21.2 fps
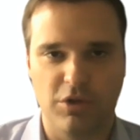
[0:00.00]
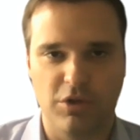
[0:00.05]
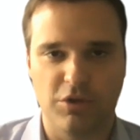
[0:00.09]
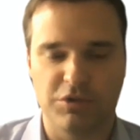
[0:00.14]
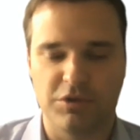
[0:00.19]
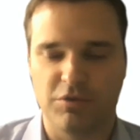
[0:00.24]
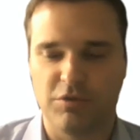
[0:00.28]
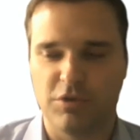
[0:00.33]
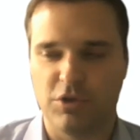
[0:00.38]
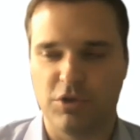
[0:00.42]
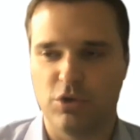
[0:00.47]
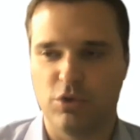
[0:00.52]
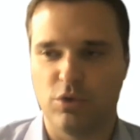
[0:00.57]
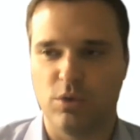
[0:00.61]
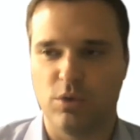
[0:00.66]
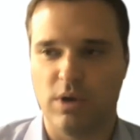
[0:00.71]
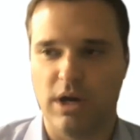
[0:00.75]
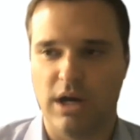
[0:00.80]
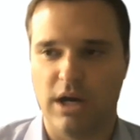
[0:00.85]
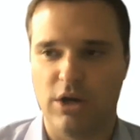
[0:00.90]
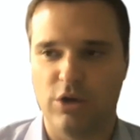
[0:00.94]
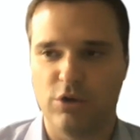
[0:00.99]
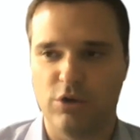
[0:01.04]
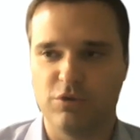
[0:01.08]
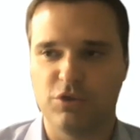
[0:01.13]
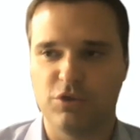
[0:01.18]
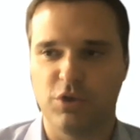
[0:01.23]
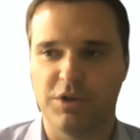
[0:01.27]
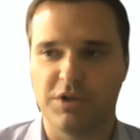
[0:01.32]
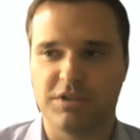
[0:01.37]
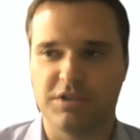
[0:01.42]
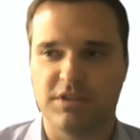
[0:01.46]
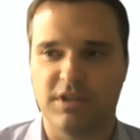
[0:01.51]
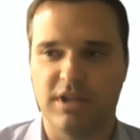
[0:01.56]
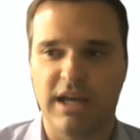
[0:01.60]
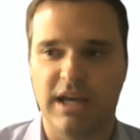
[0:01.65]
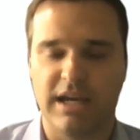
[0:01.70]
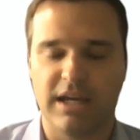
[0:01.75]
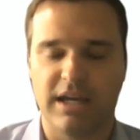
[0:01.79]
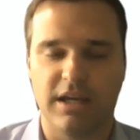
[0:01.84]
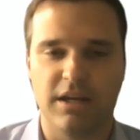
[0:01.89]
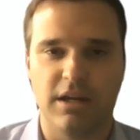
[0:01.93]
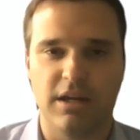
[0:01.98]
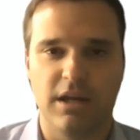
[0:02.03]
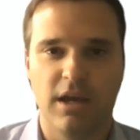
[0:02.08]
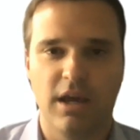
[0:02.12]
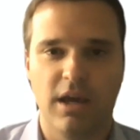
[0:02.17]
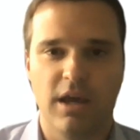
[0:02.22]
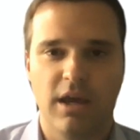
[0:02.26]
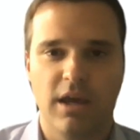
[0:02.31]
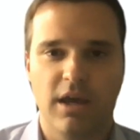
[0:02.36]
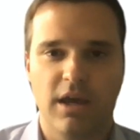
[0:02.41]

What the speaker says: Those of you who've joined us today, and